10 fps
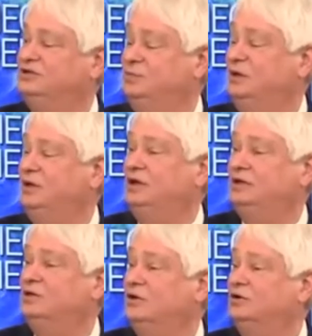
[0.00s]
they'll
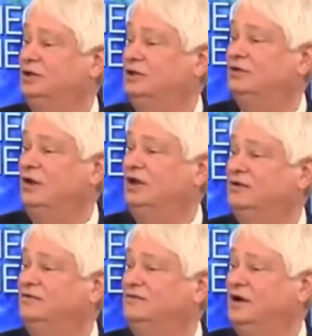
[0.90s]
spend eternity in the
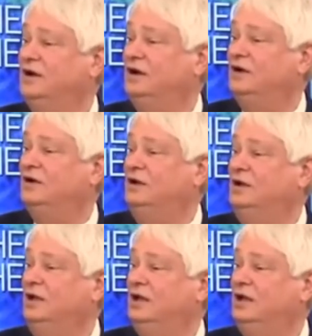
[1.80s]
lake of fire.